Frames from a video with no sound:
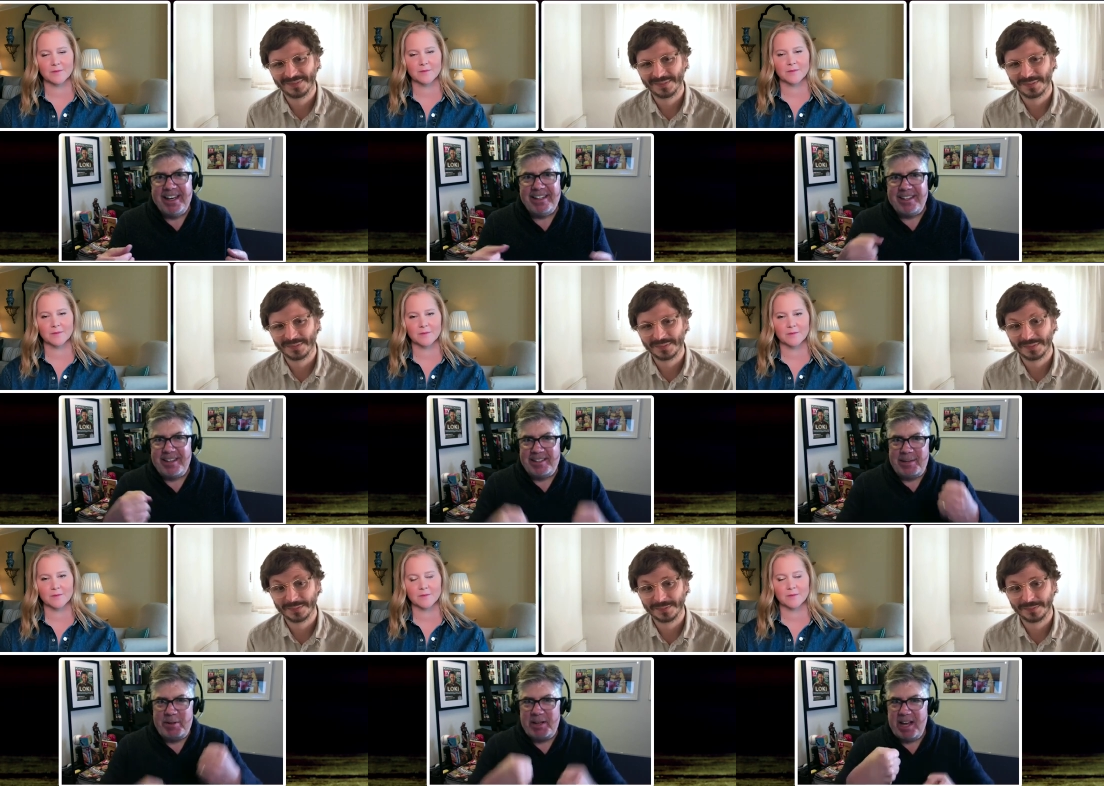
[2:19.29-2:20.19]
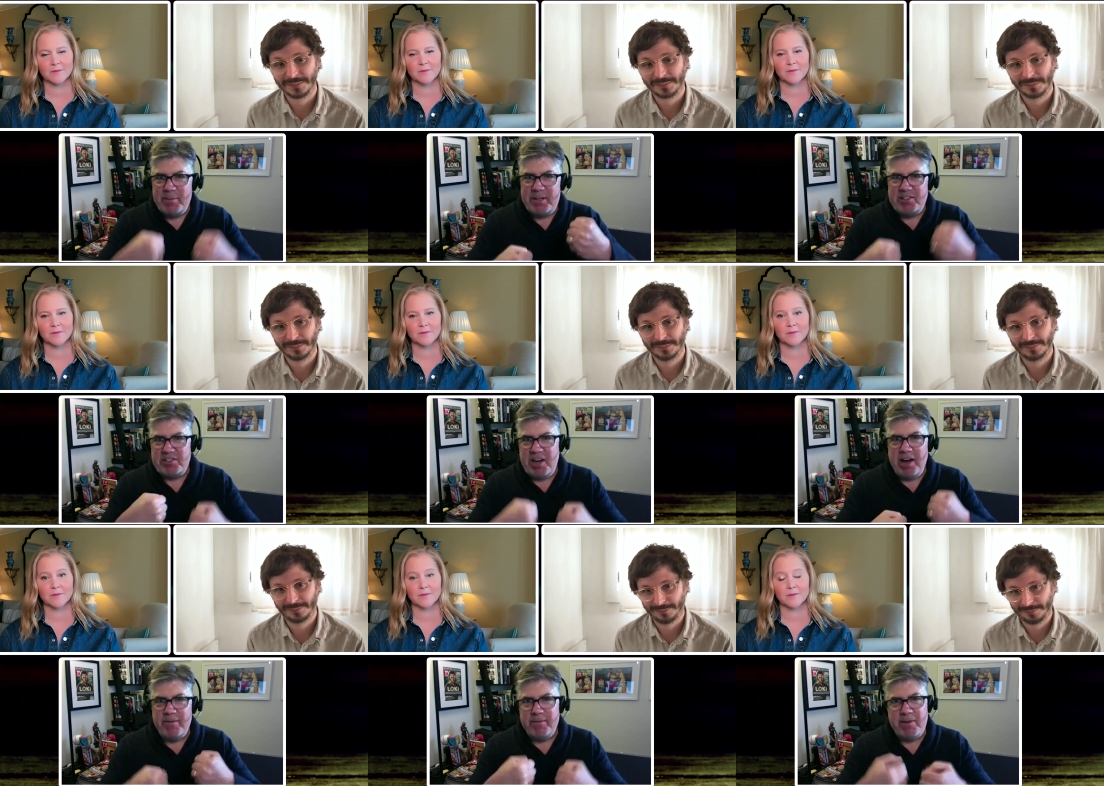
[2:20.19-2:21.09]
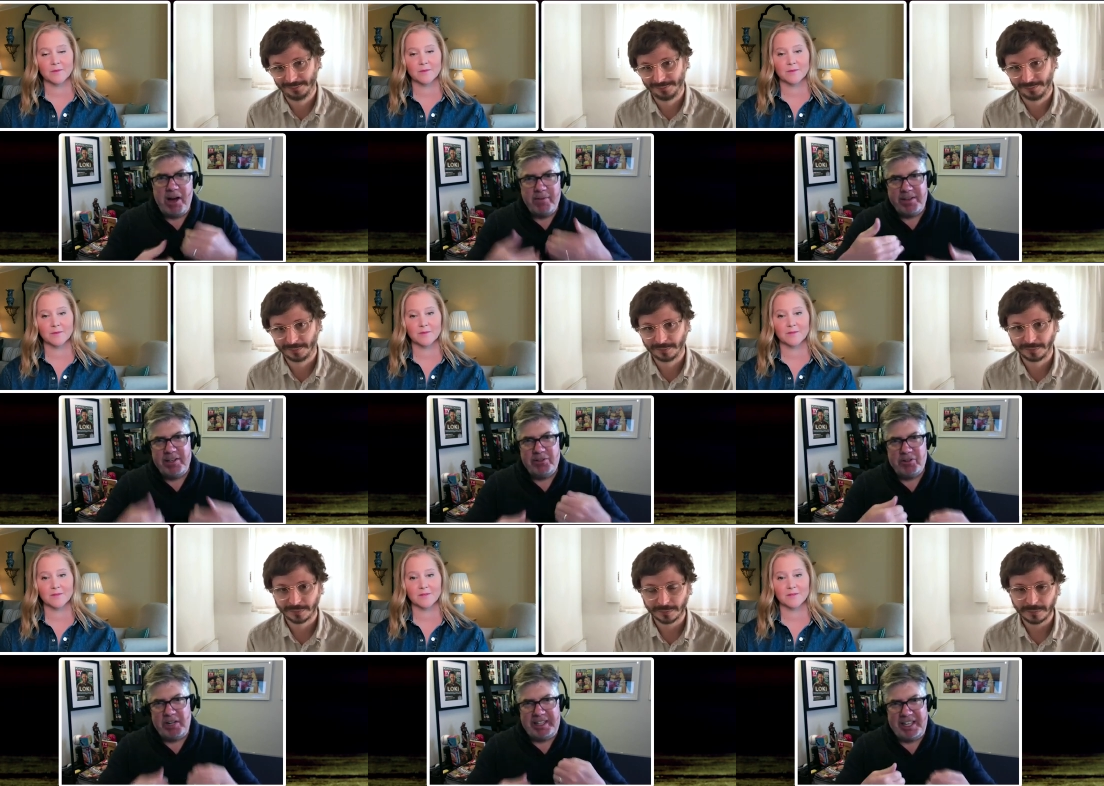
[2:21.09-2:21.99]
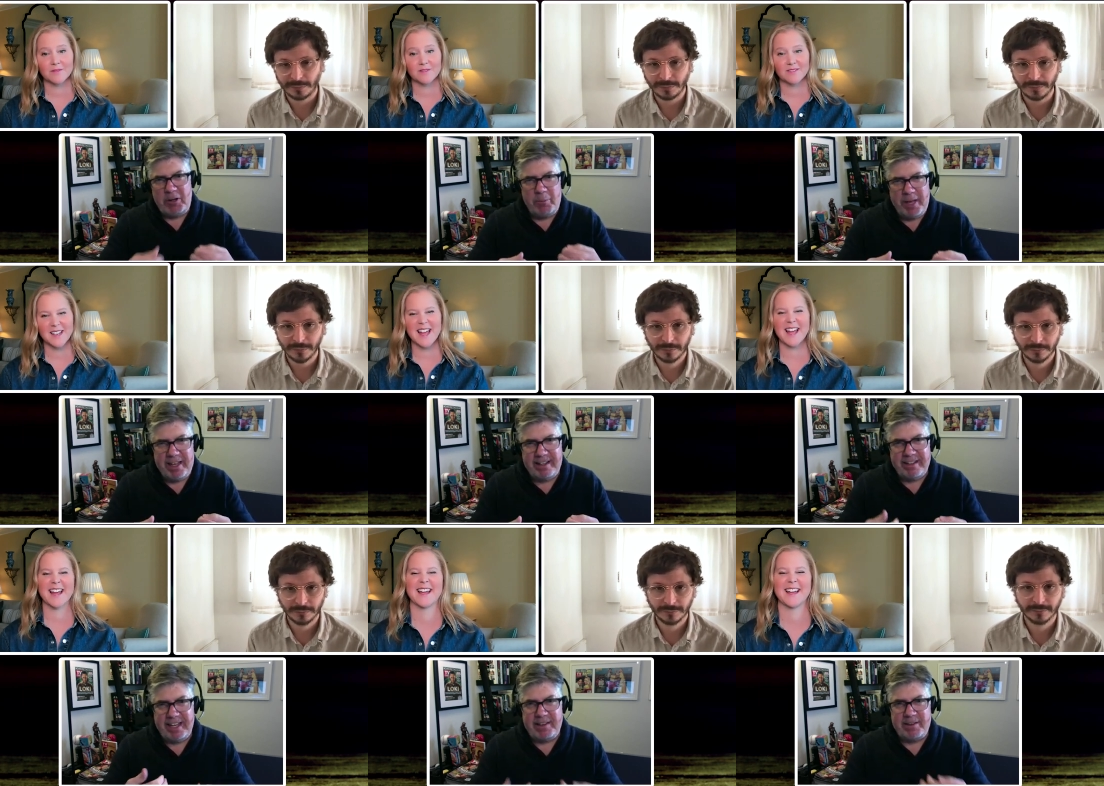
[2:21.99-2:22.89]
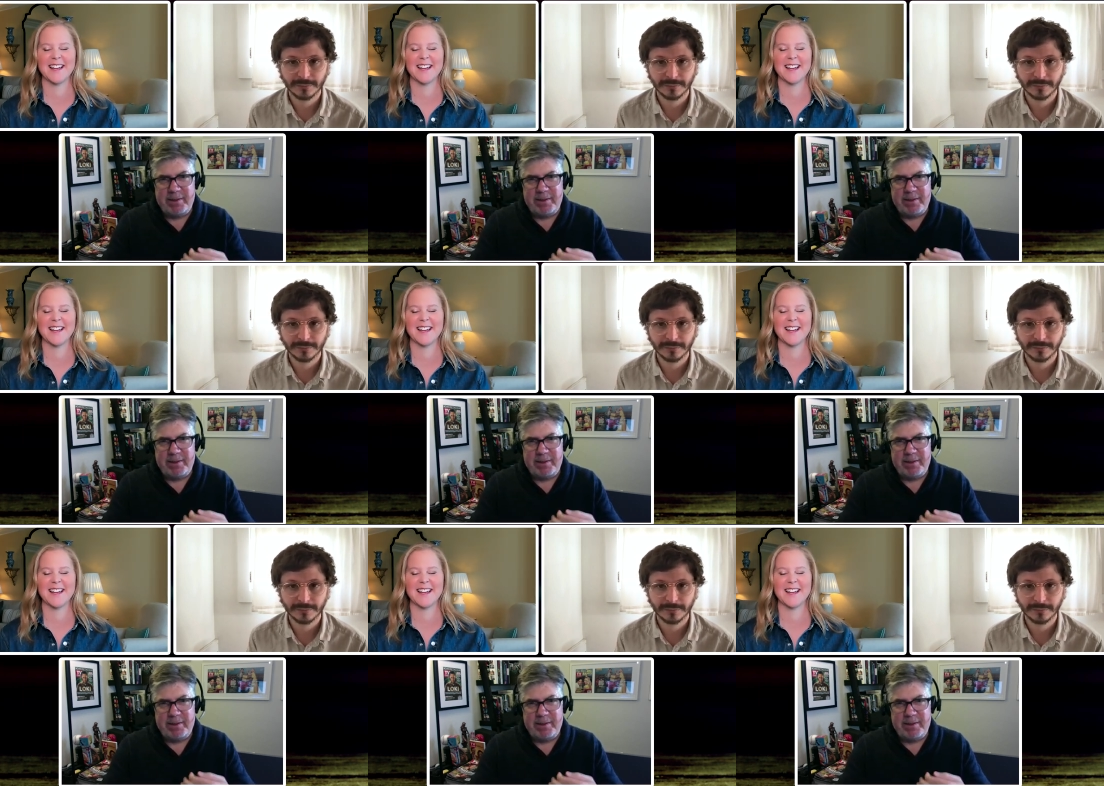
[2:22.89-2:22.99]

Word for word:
Speaker 1: it, they seem to kind of be just off off kilter a little bit. Like